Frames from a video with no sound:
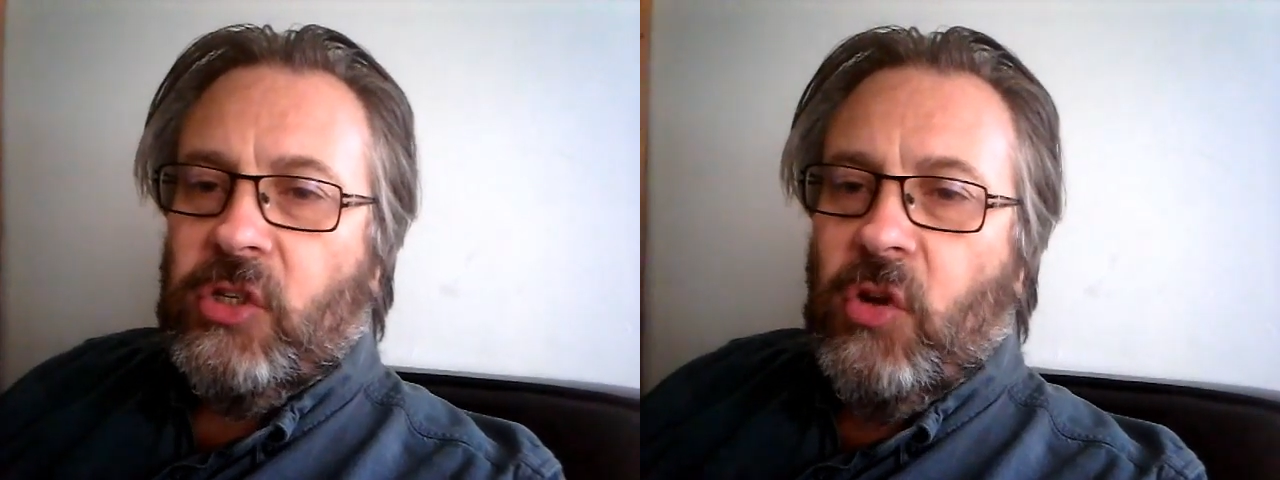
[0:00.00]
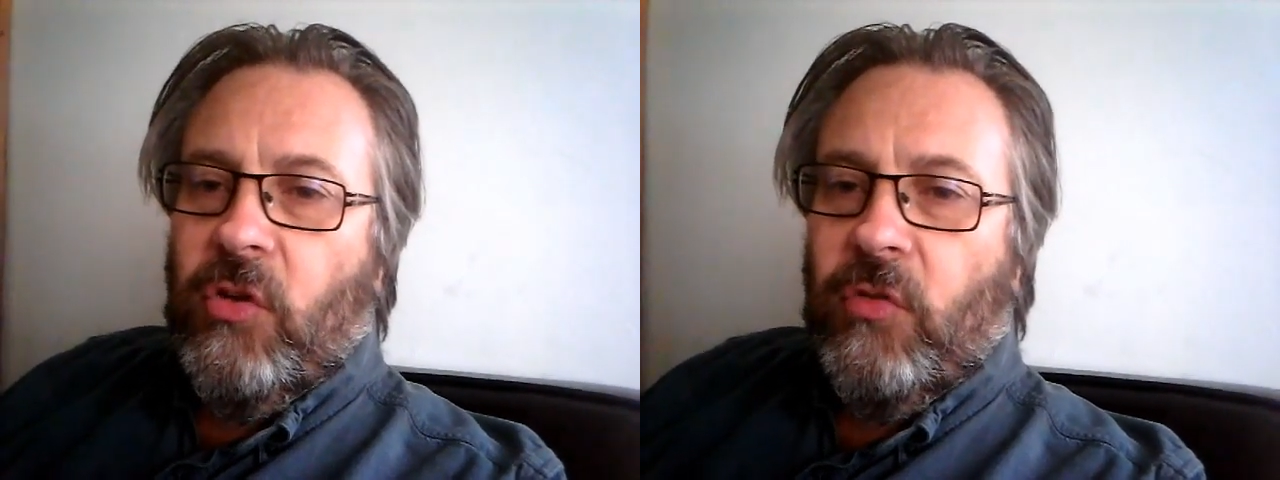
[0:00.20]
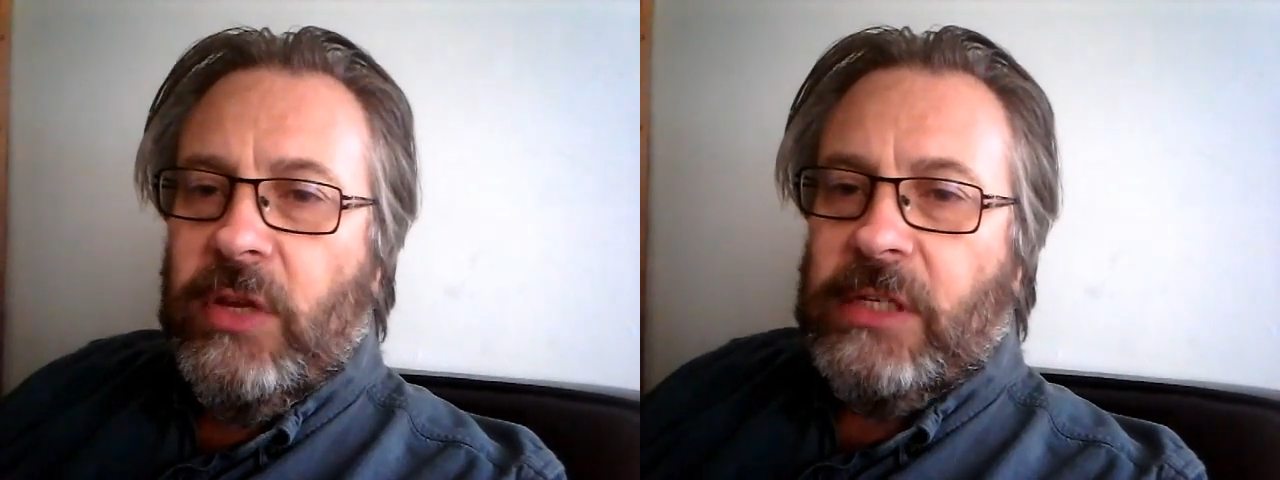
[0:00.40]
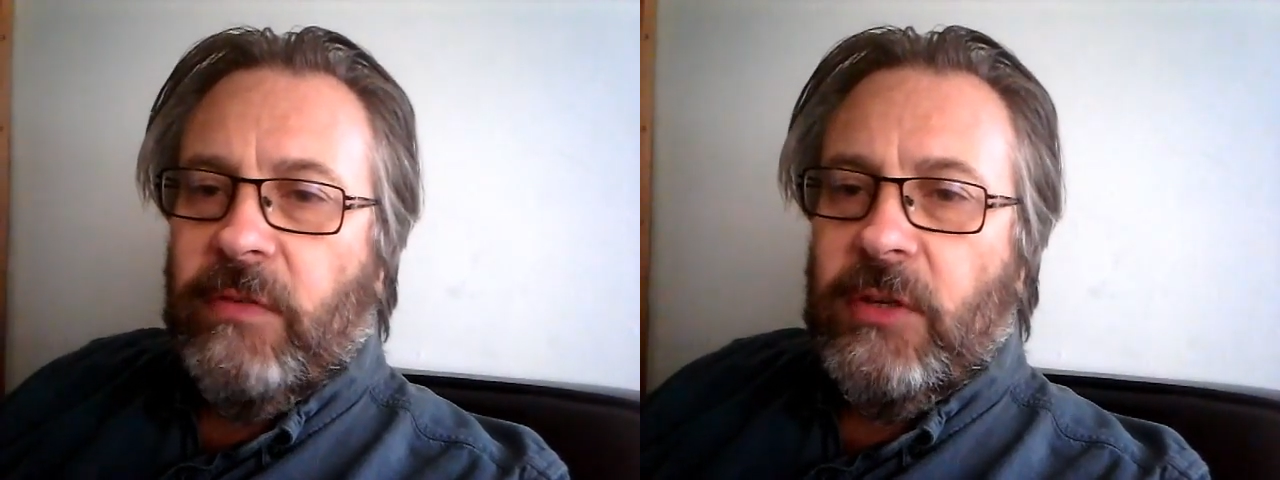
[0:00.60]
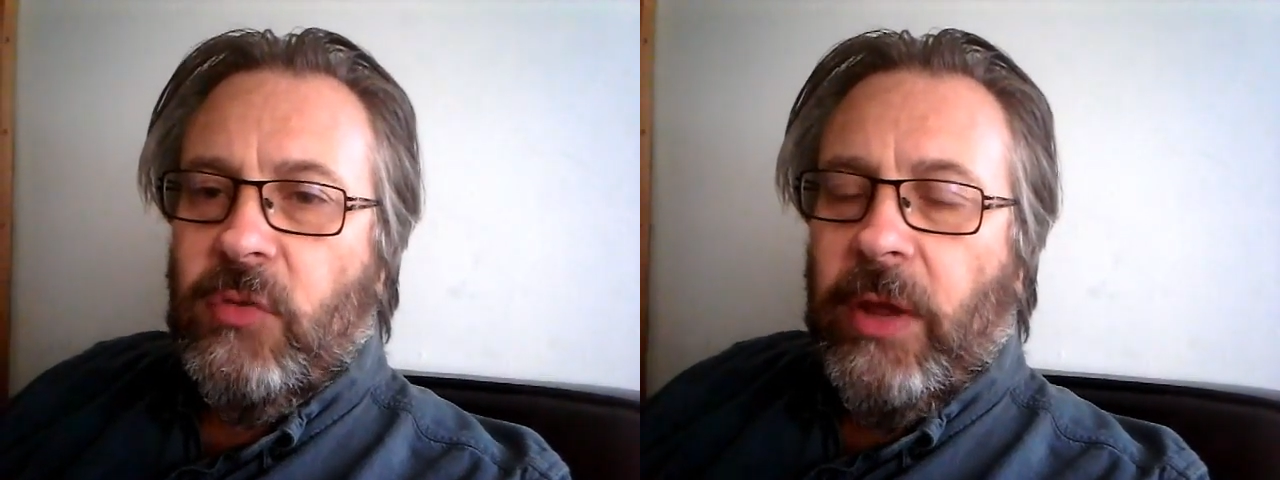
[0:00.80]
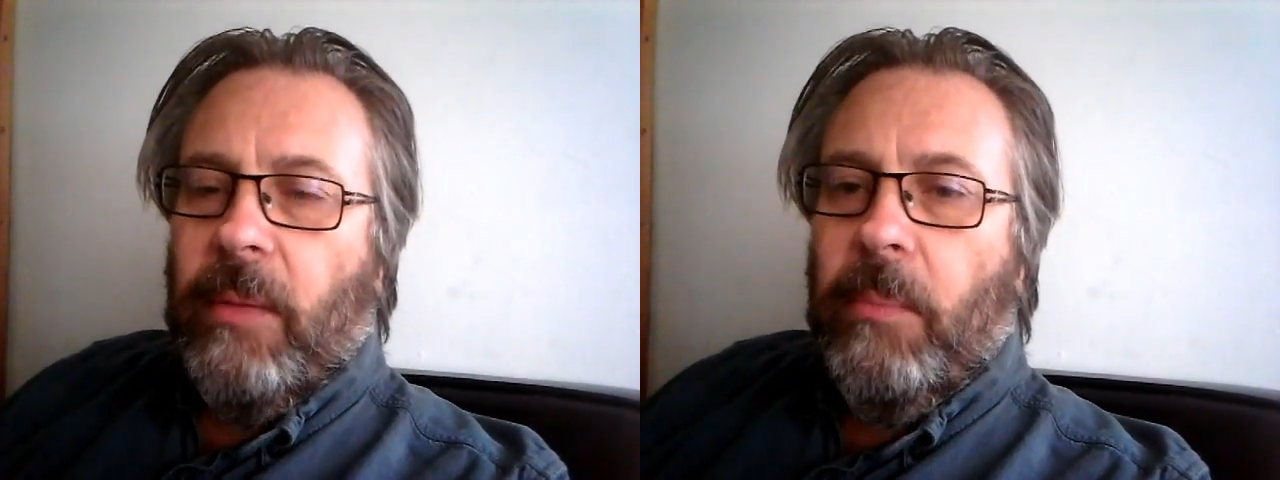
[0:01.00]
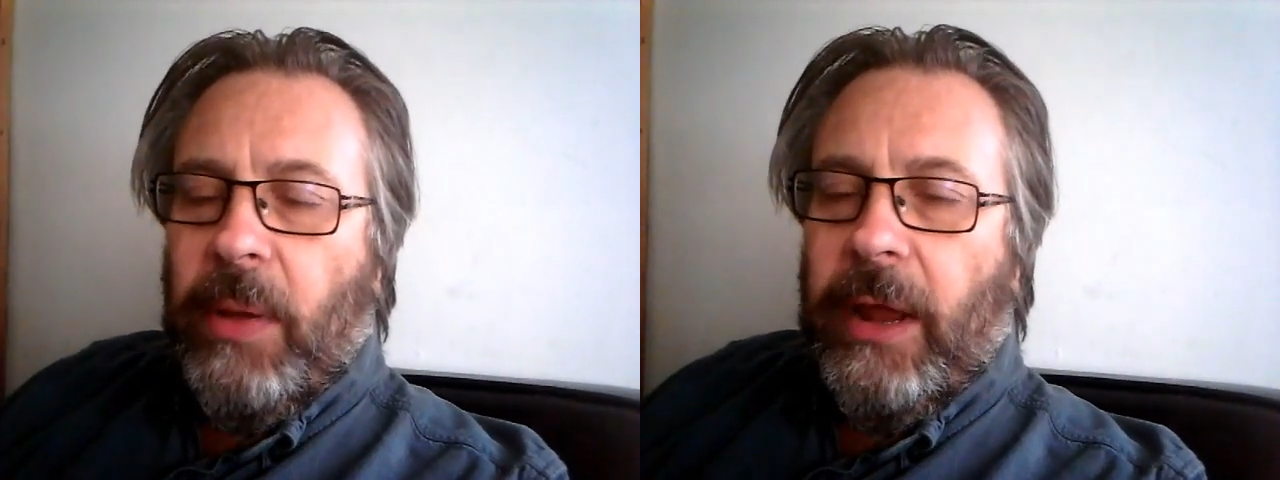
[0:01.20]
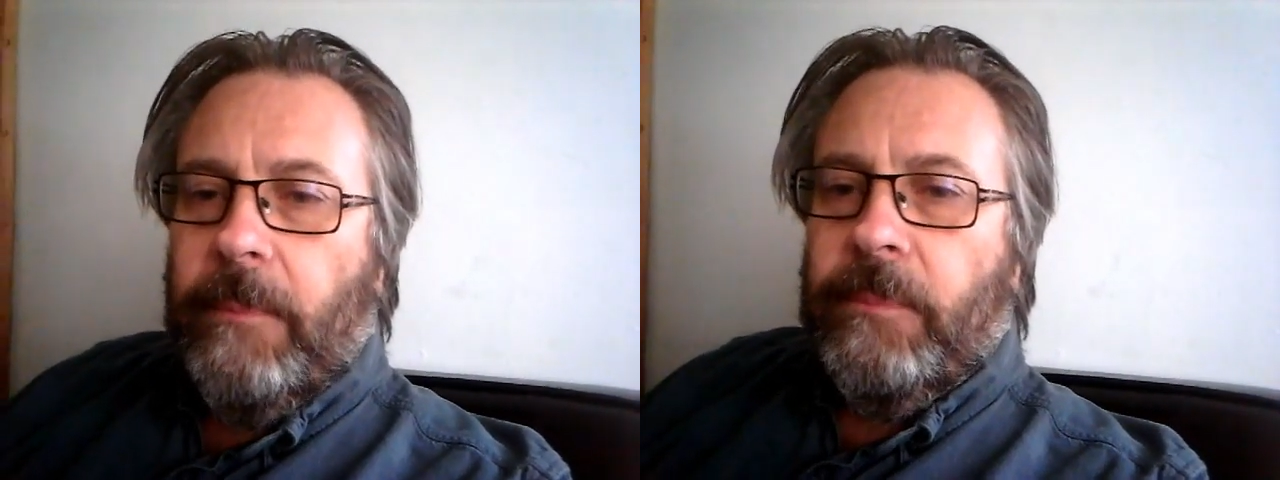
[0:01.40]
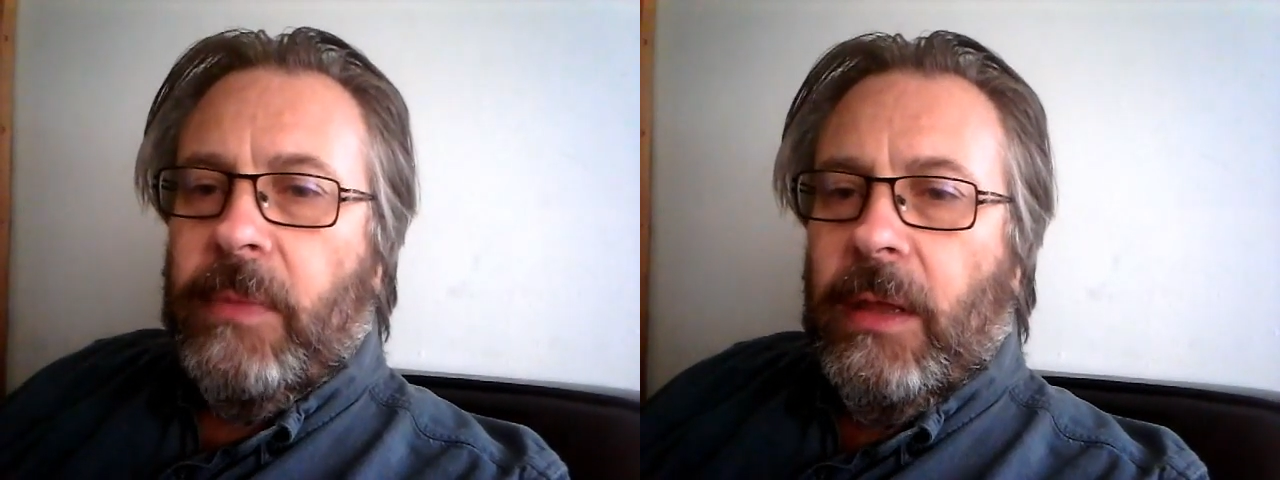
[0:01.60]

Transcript: There's no good reason for doing them, but